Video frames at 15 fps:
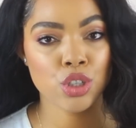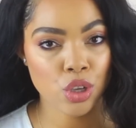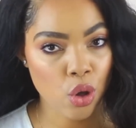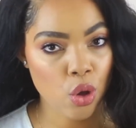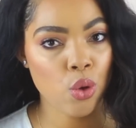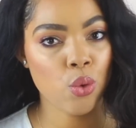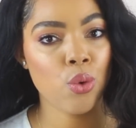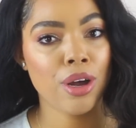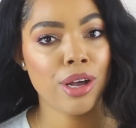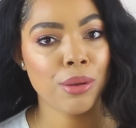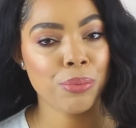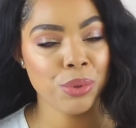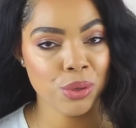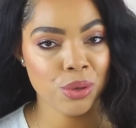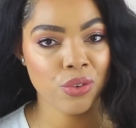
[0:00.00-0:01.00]
so
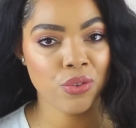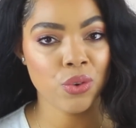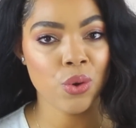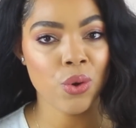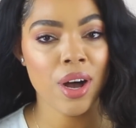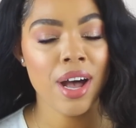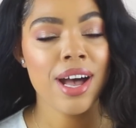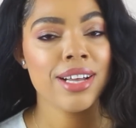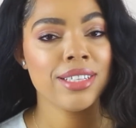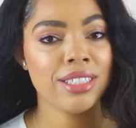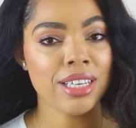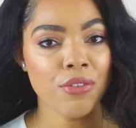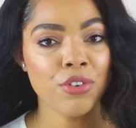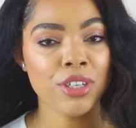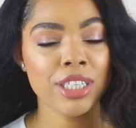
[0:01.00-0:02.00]
beautiful.
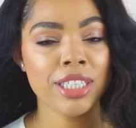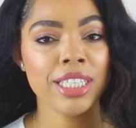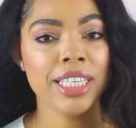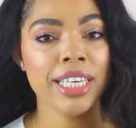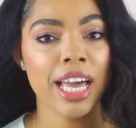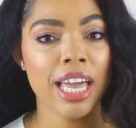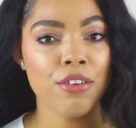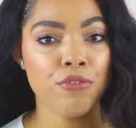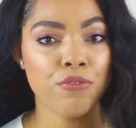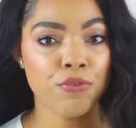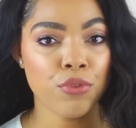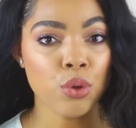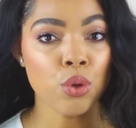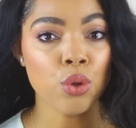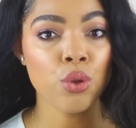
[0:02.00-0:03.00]
Definitely a
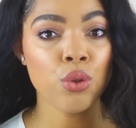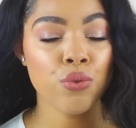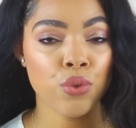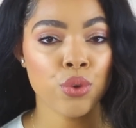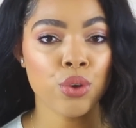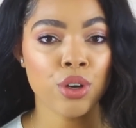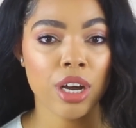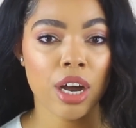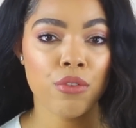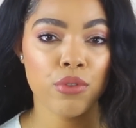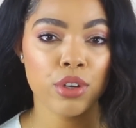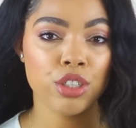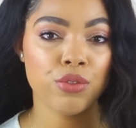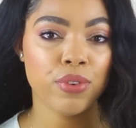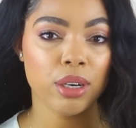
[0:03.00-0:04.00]
full, full
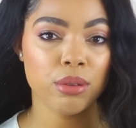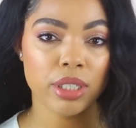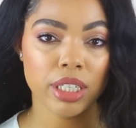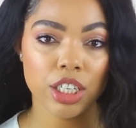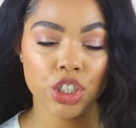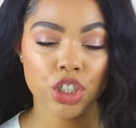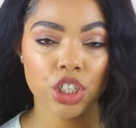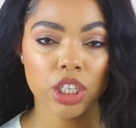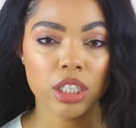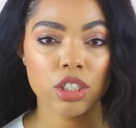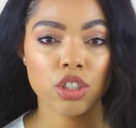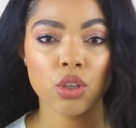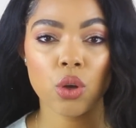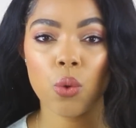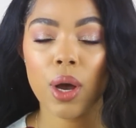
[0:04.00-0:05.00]
coverage foundation.
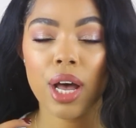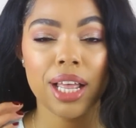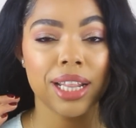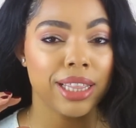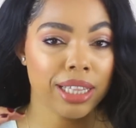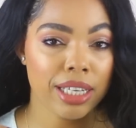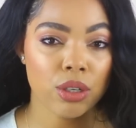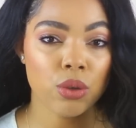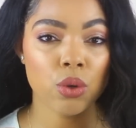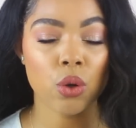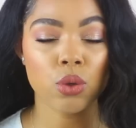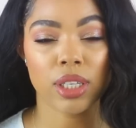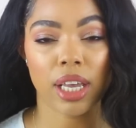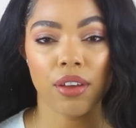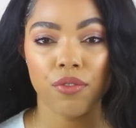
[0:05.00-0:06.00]
So little
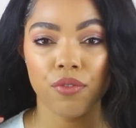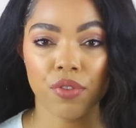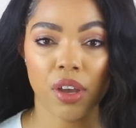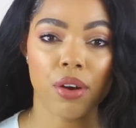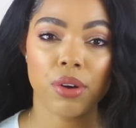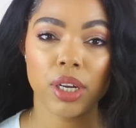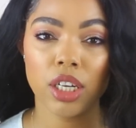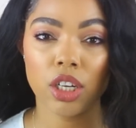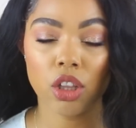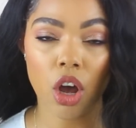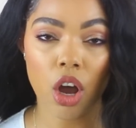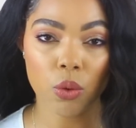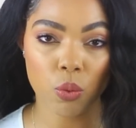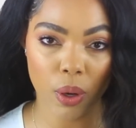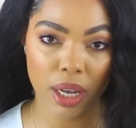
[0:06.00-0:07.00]
goes a very
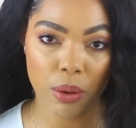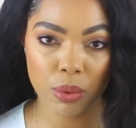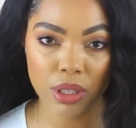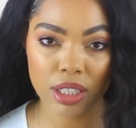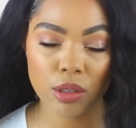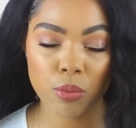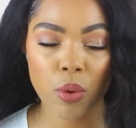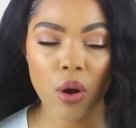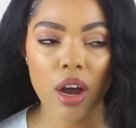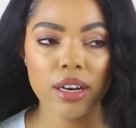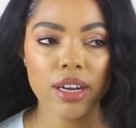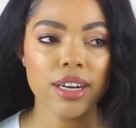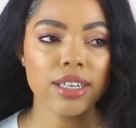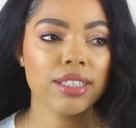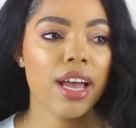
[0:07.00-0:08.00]
long way with this
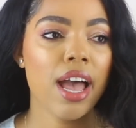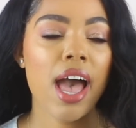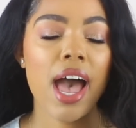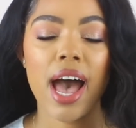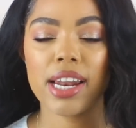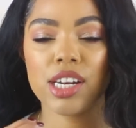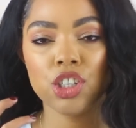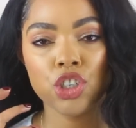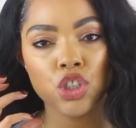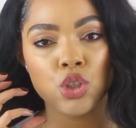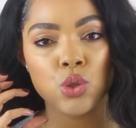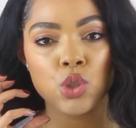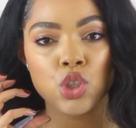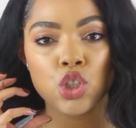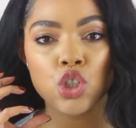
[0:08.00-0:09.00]
product and it
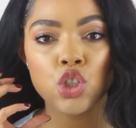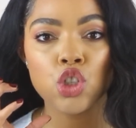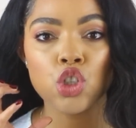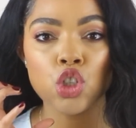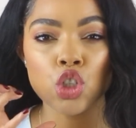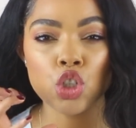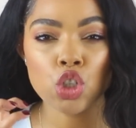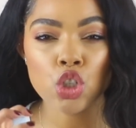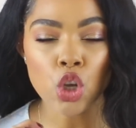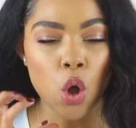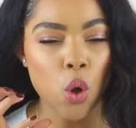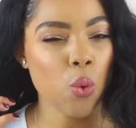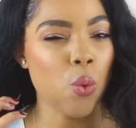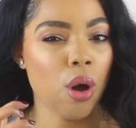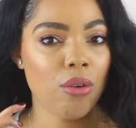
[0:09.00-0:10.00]
just looks
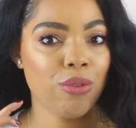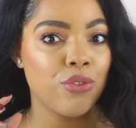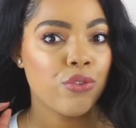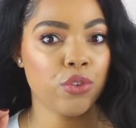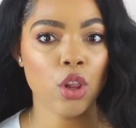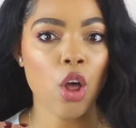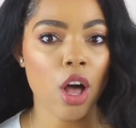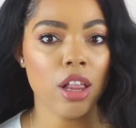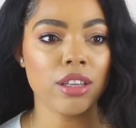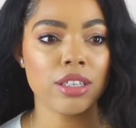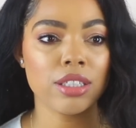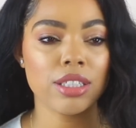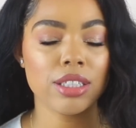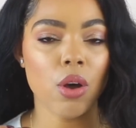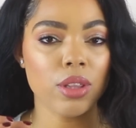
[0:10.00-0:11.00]
so
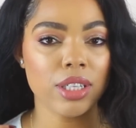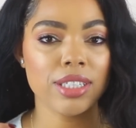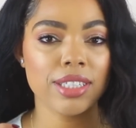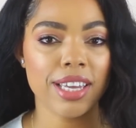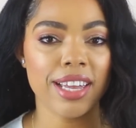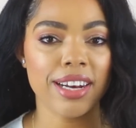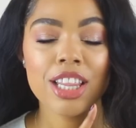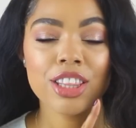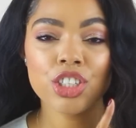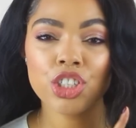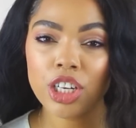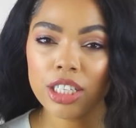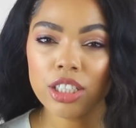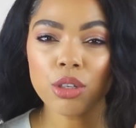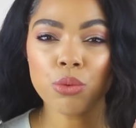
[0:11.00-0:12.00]
flawless on the skin. The
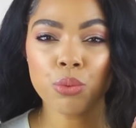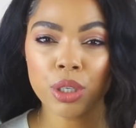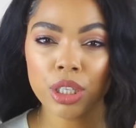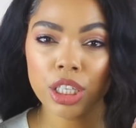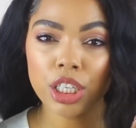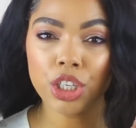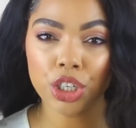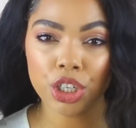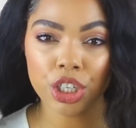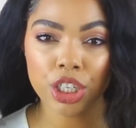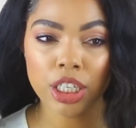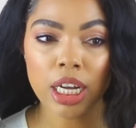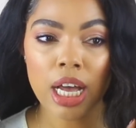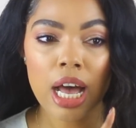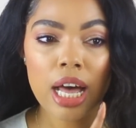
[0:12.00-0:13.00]
shades are really
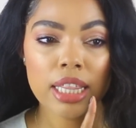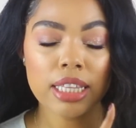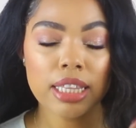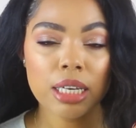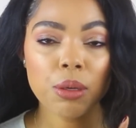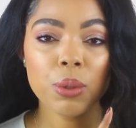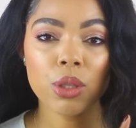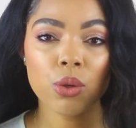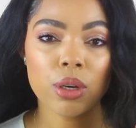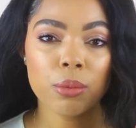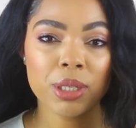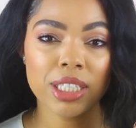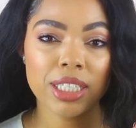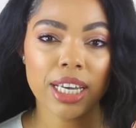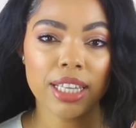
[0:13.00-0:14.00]
good. The thing with Laura
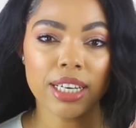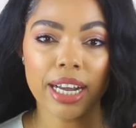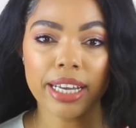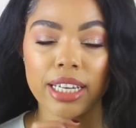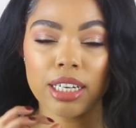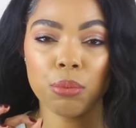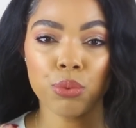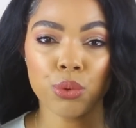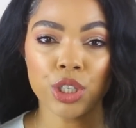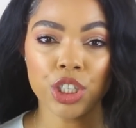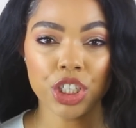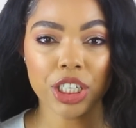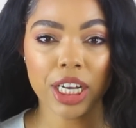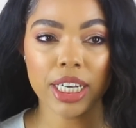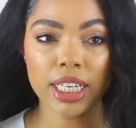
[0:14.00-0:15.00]
Mercier that I can
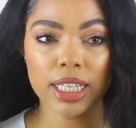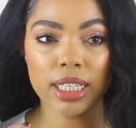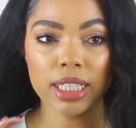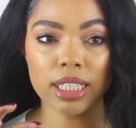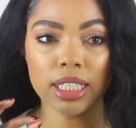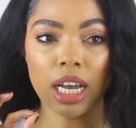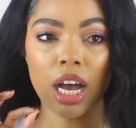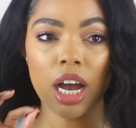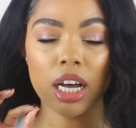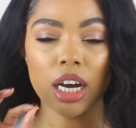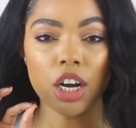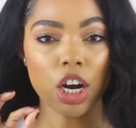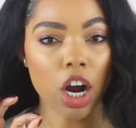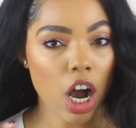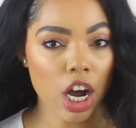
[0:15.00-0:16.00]
appreciate is
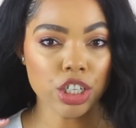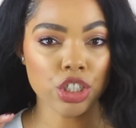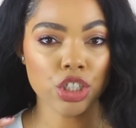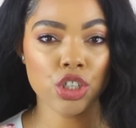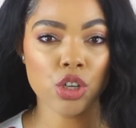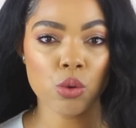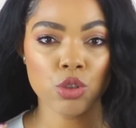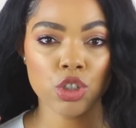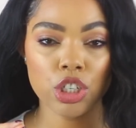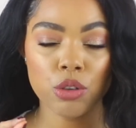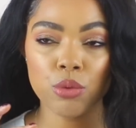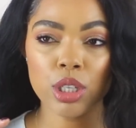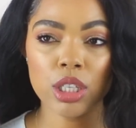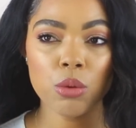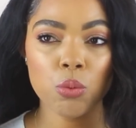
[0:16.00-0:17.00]
her undertones. She
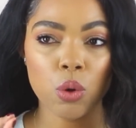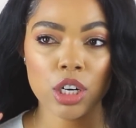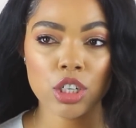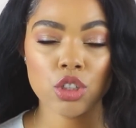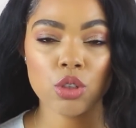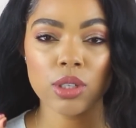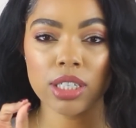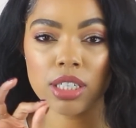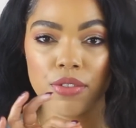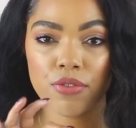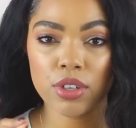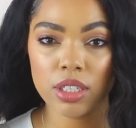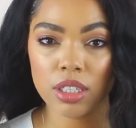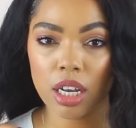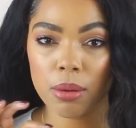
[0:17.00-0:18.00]
really works on
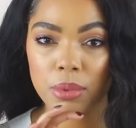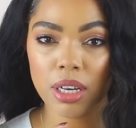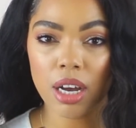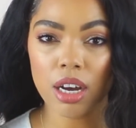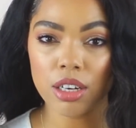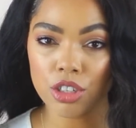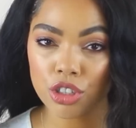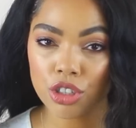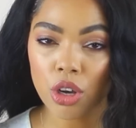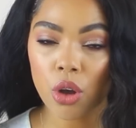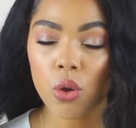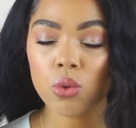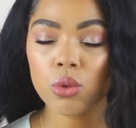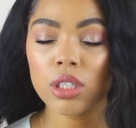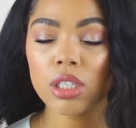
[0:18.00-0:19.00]
different types of
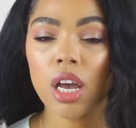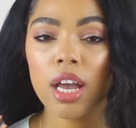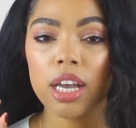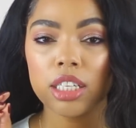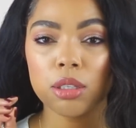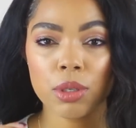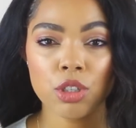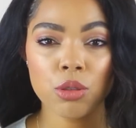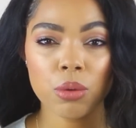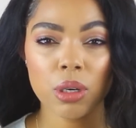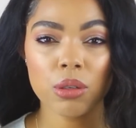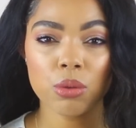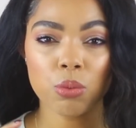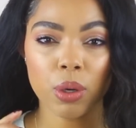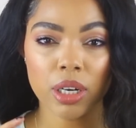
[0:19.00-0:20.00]
undertones, especially when
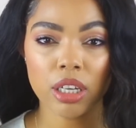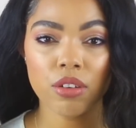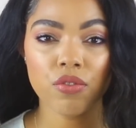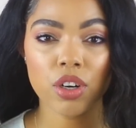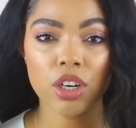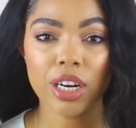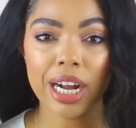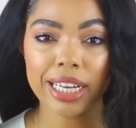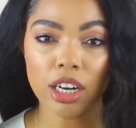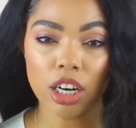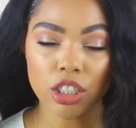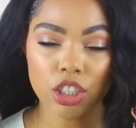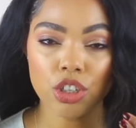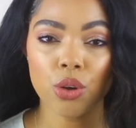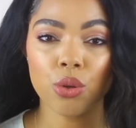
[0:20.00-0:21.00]
I was working for her. I
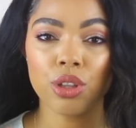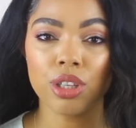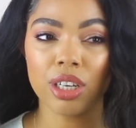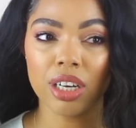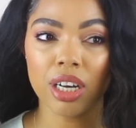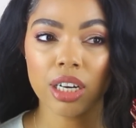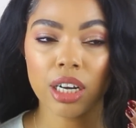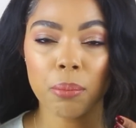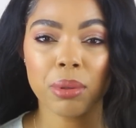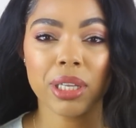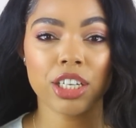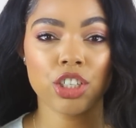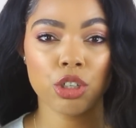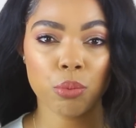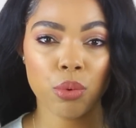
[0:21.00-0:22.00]
got to know the
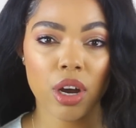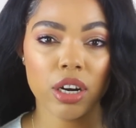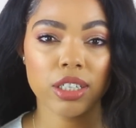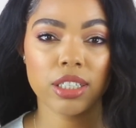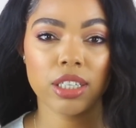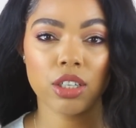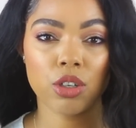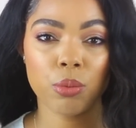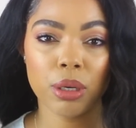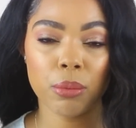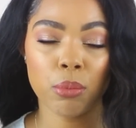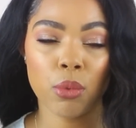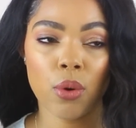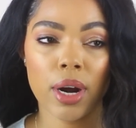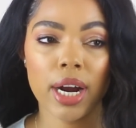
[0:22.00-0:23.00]
complexion products a little bit
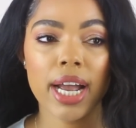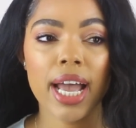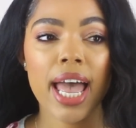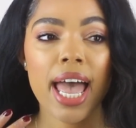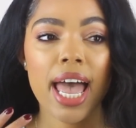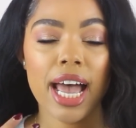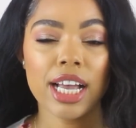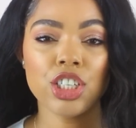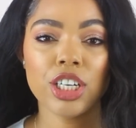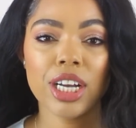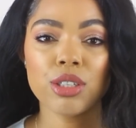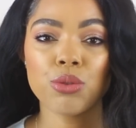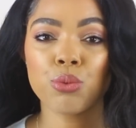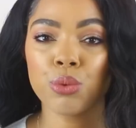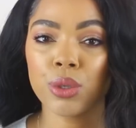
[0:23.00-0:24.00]
more, and she
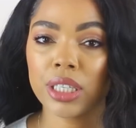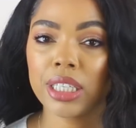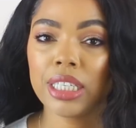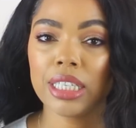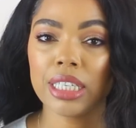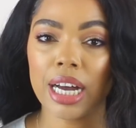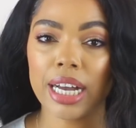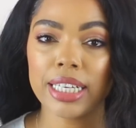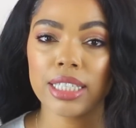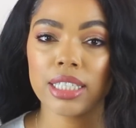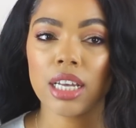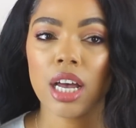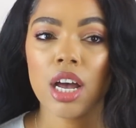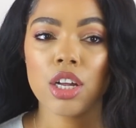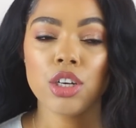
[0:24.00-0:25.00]
has really
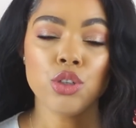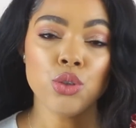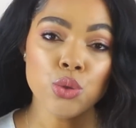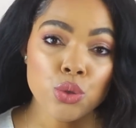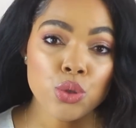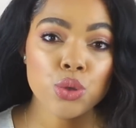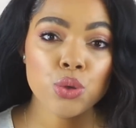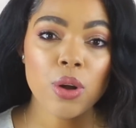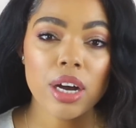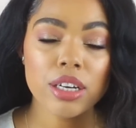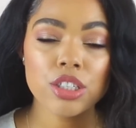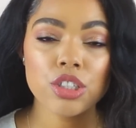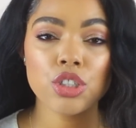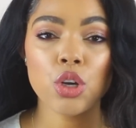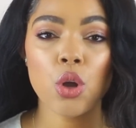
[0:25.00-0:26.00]
nice neutral
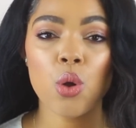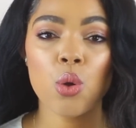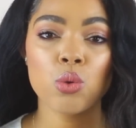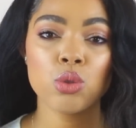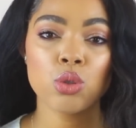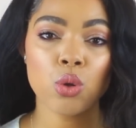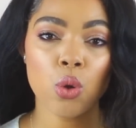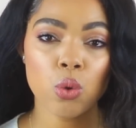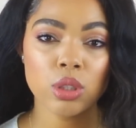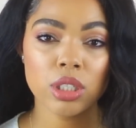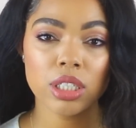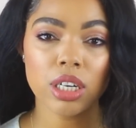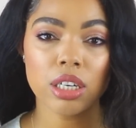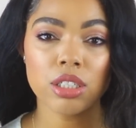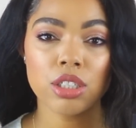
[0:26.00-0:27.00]
undertones,
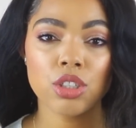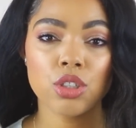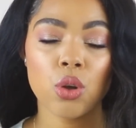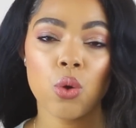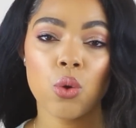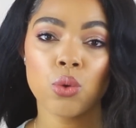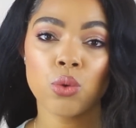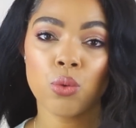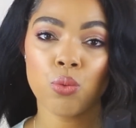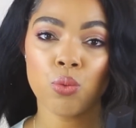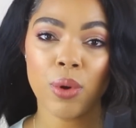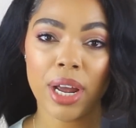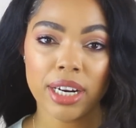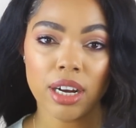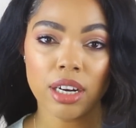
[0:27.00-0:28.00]
golden undertone,
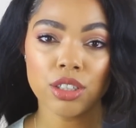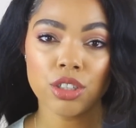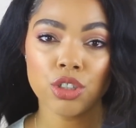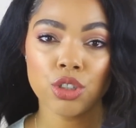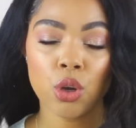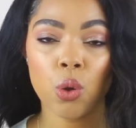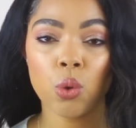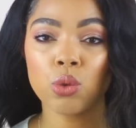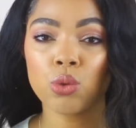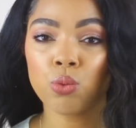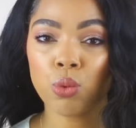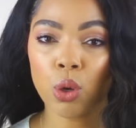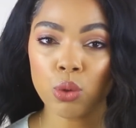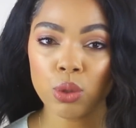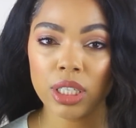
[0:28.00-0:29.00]
red undertones,
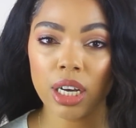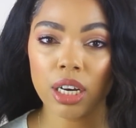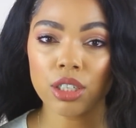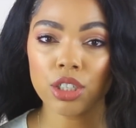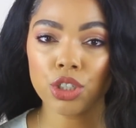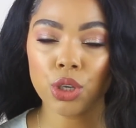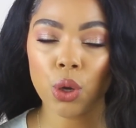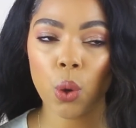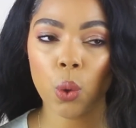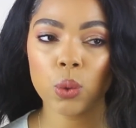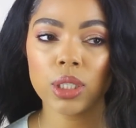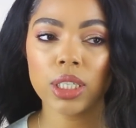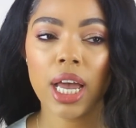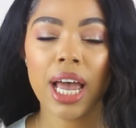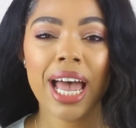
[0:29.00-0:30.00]
rosy
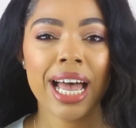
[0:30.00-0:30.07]
undertones.